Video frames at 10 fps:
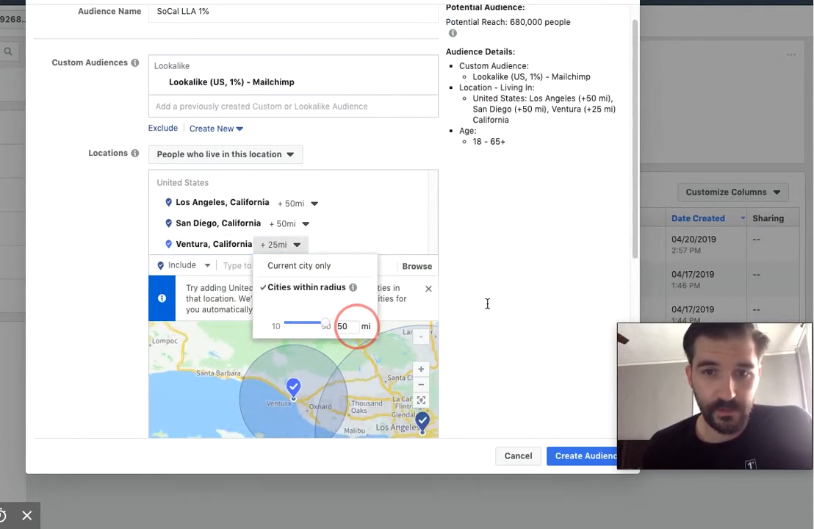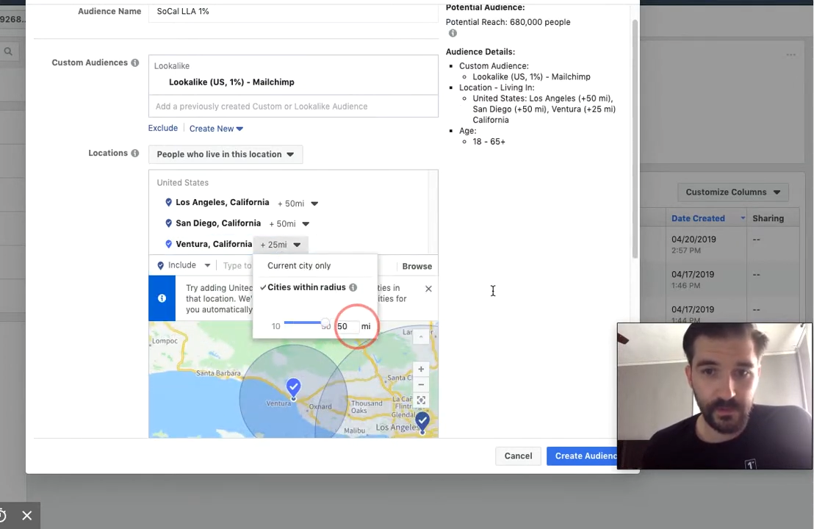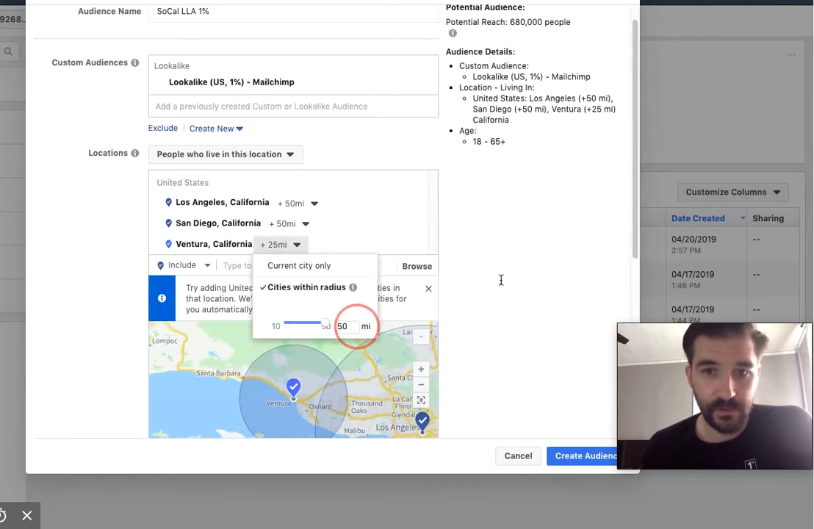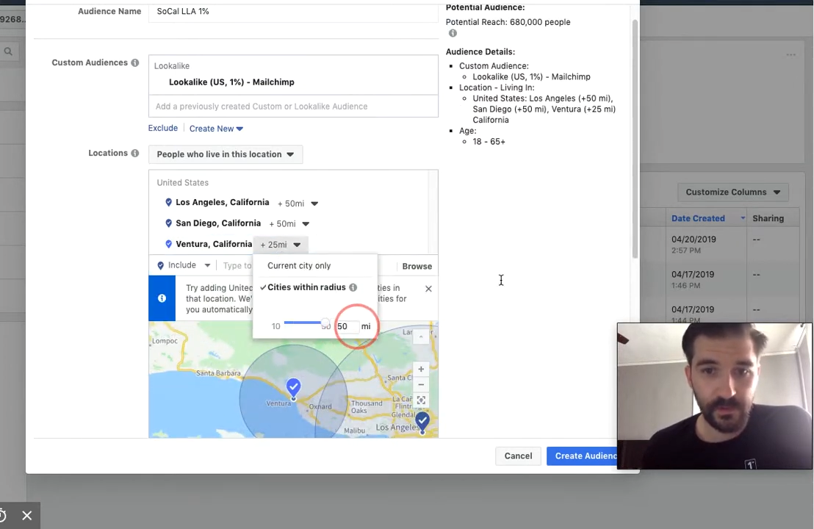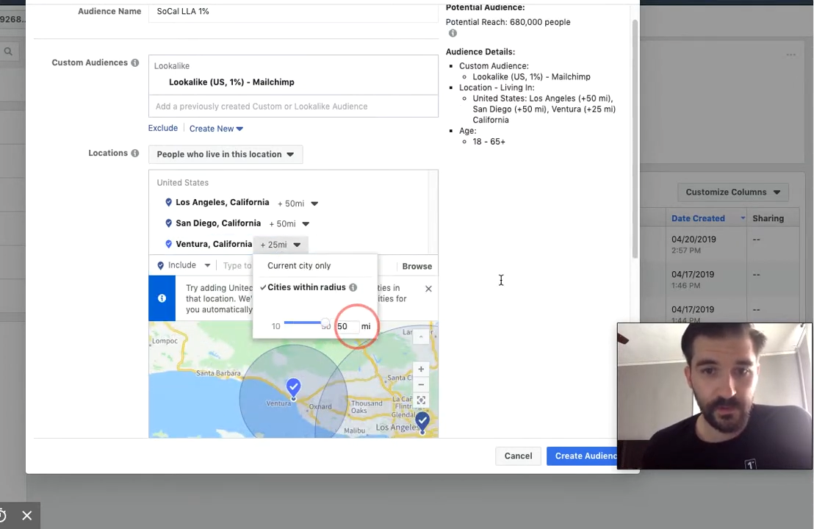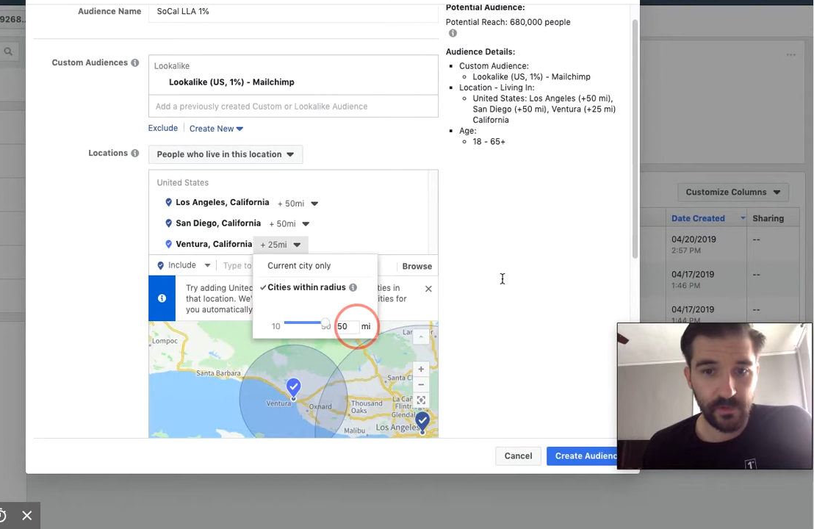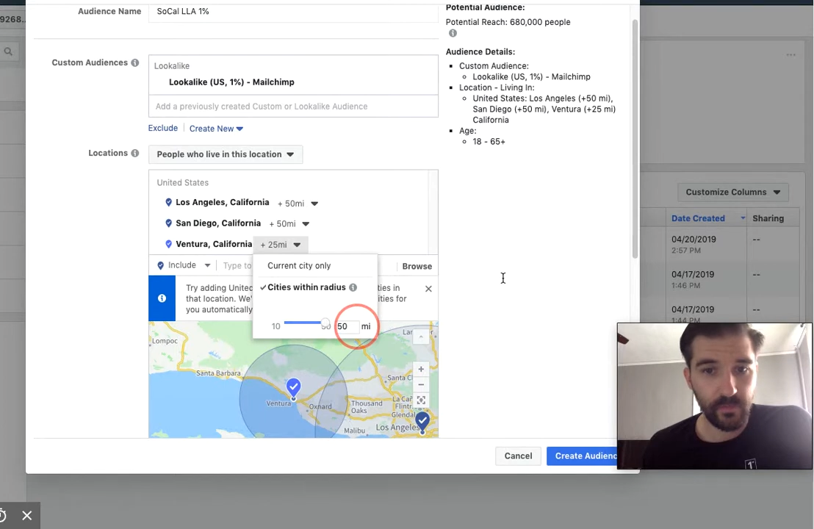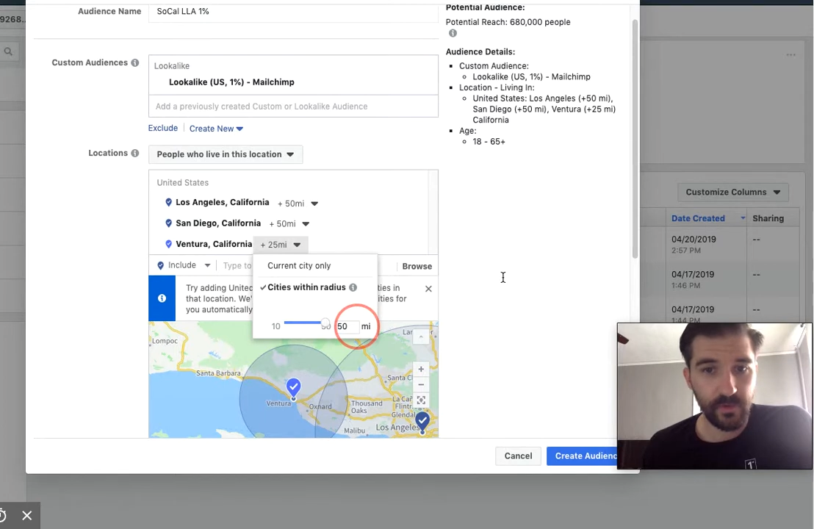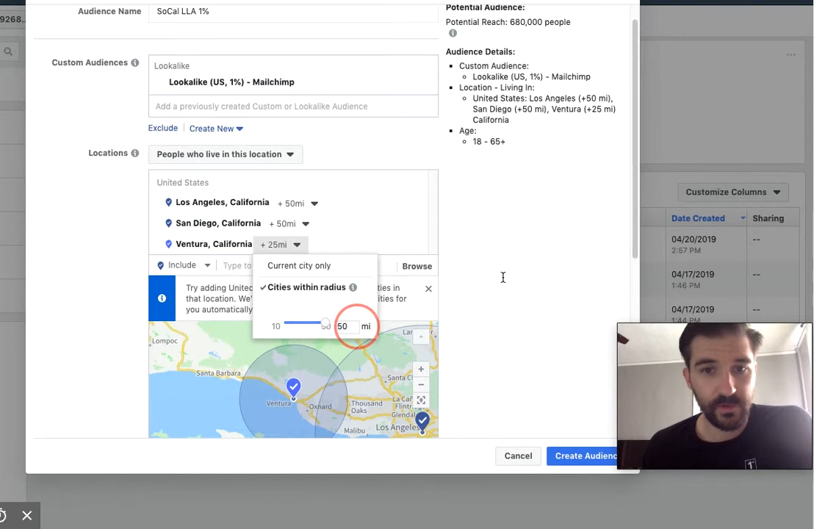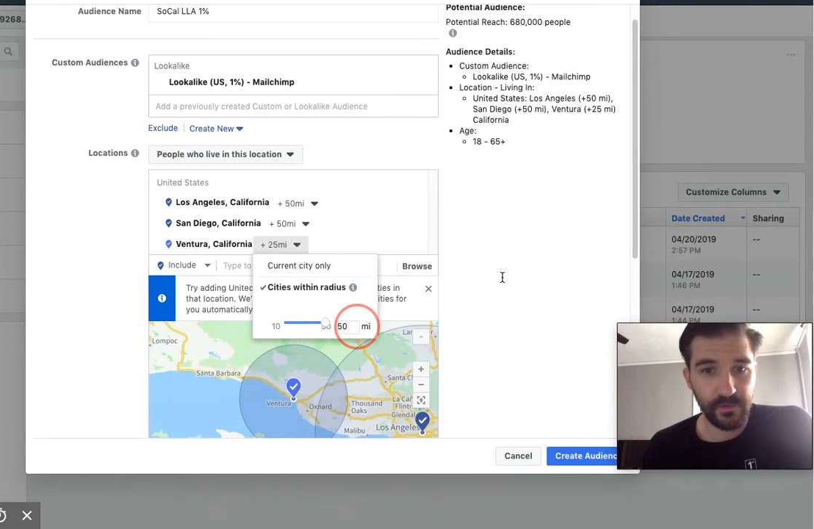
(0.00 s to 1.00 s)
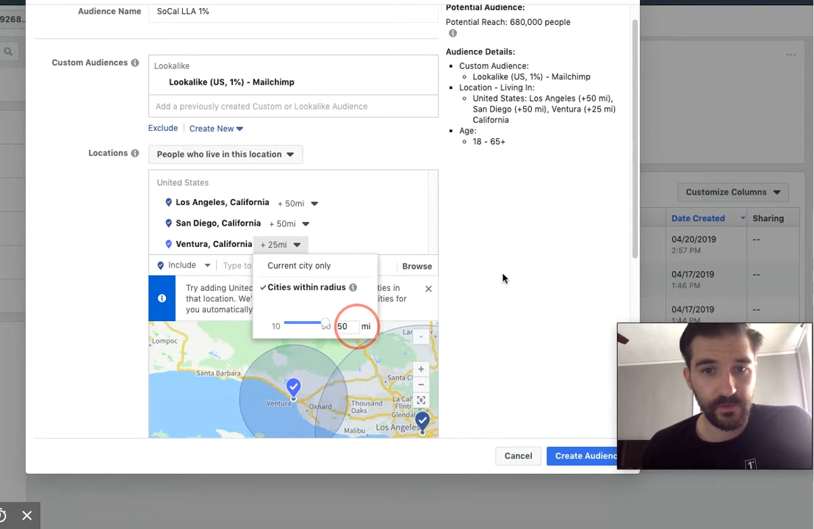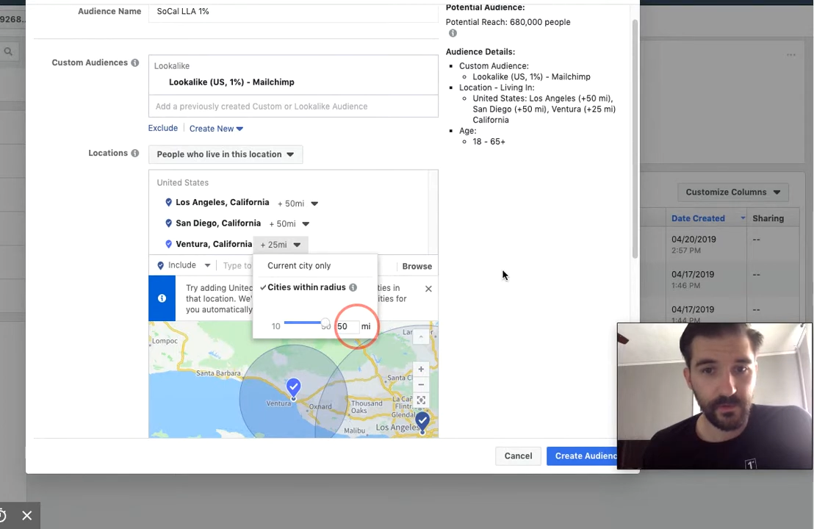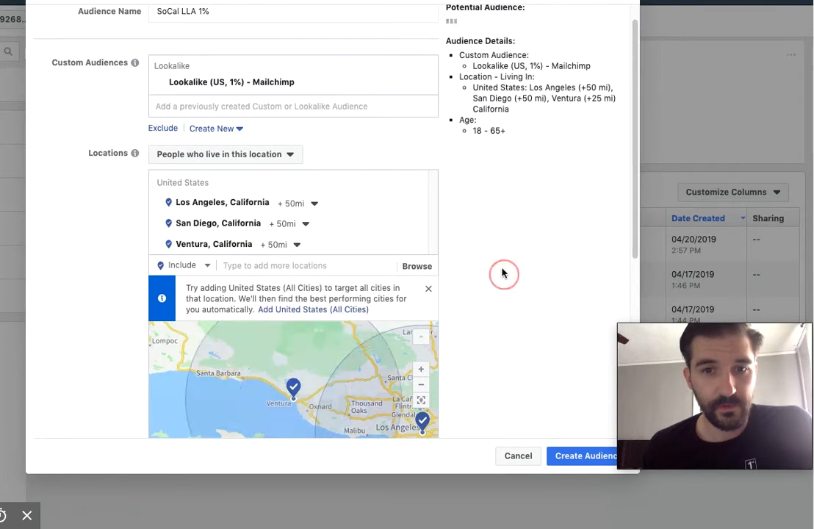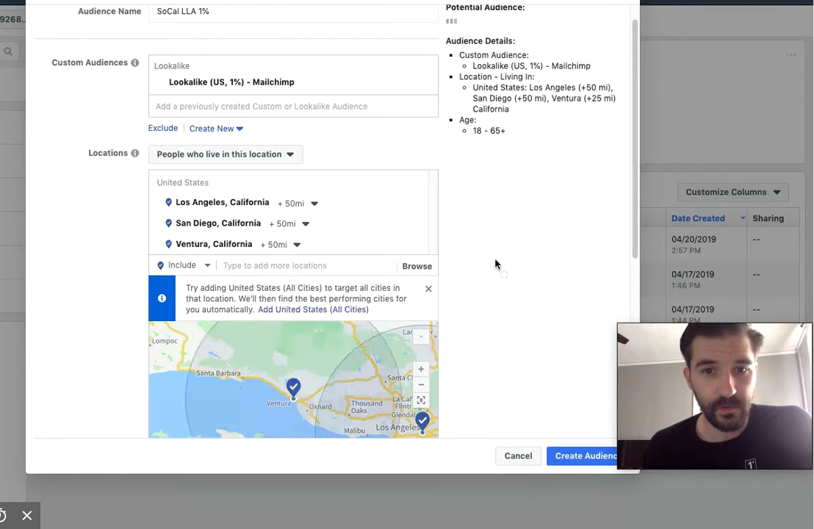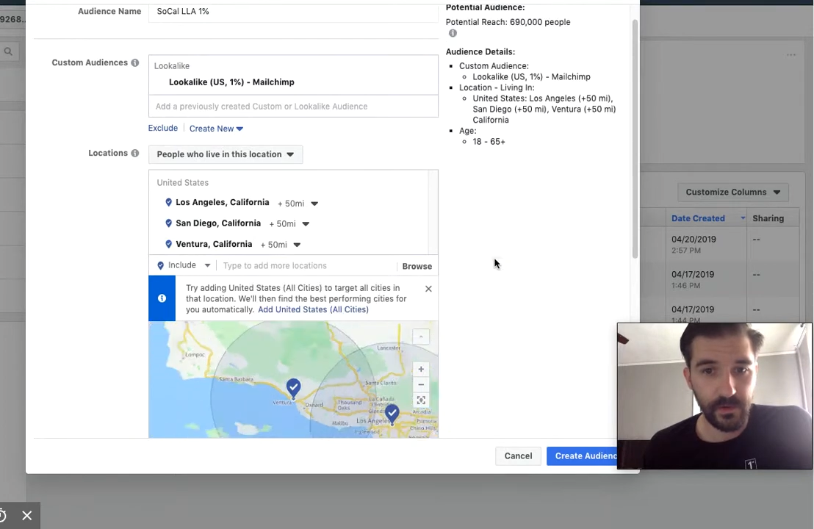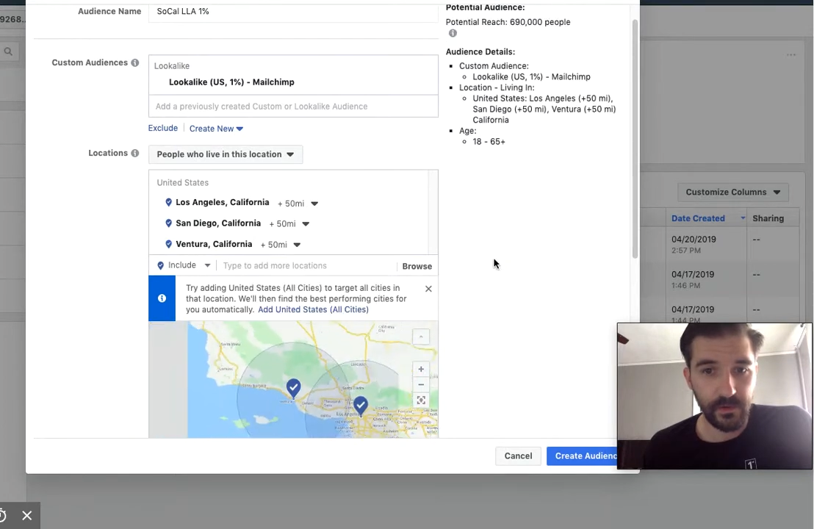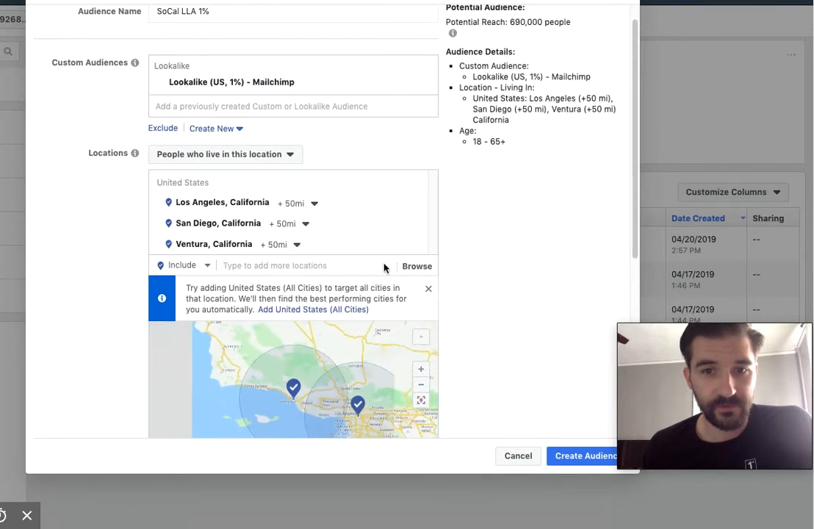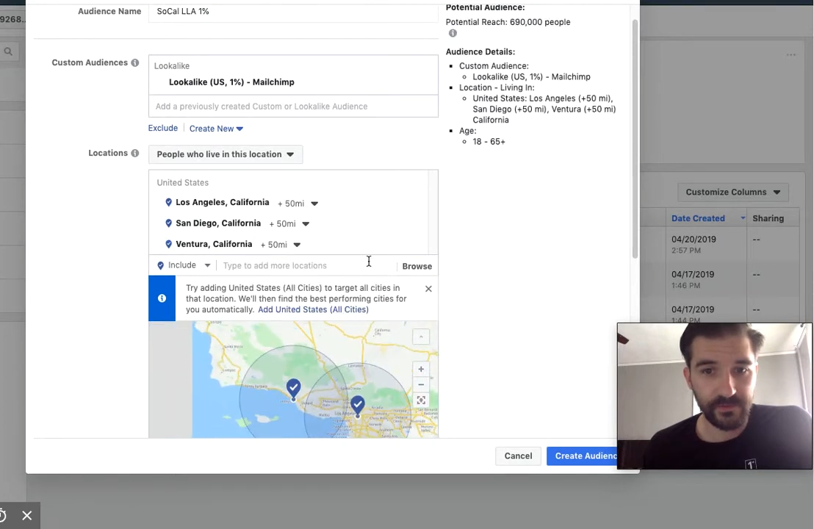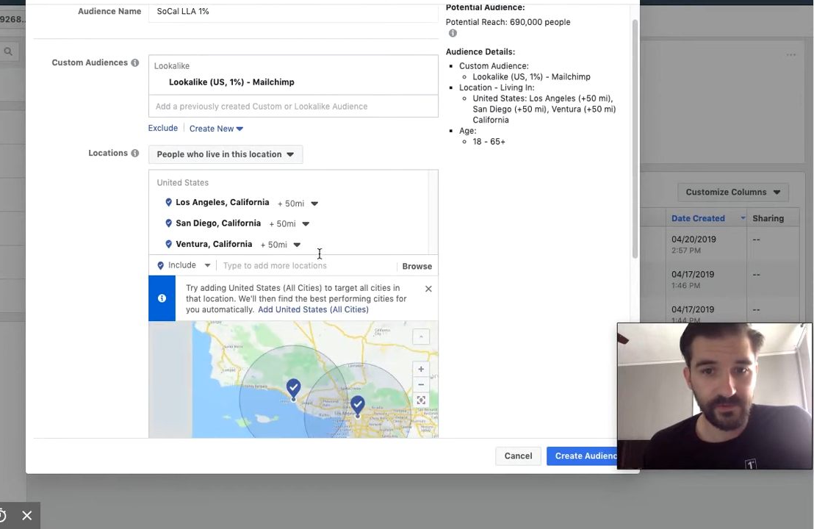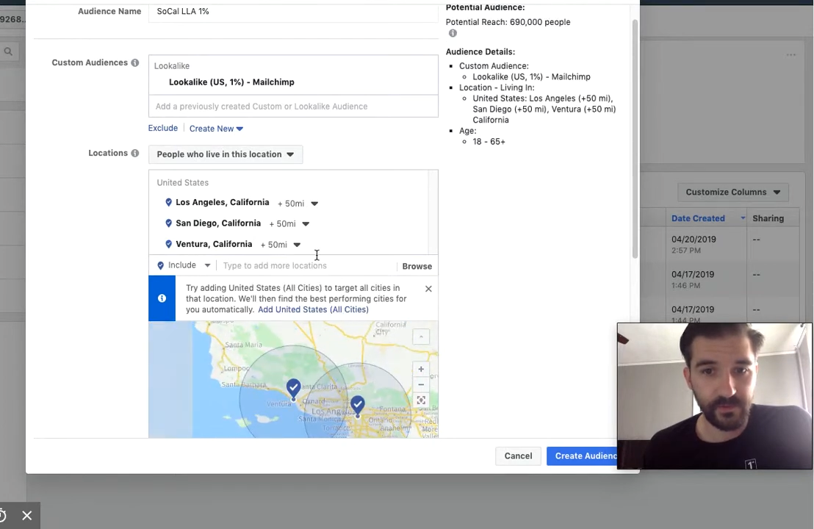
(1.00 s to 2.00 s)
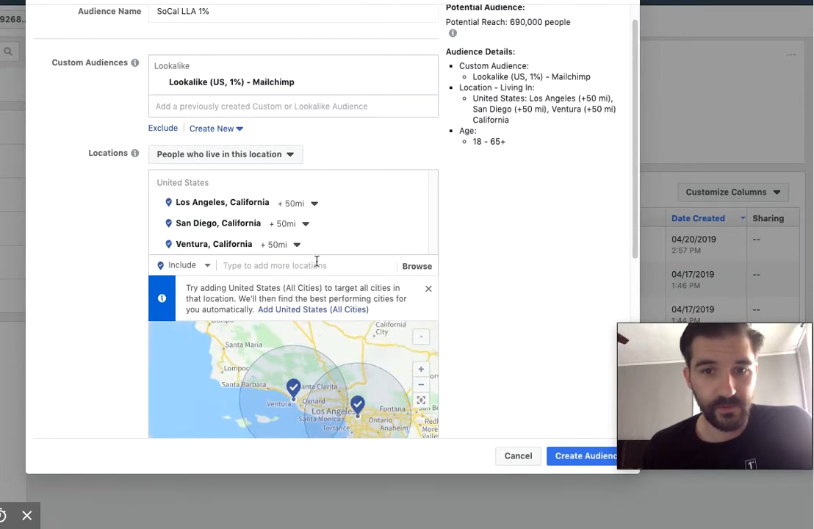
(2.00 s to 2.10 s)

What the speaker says: If you wanted Southern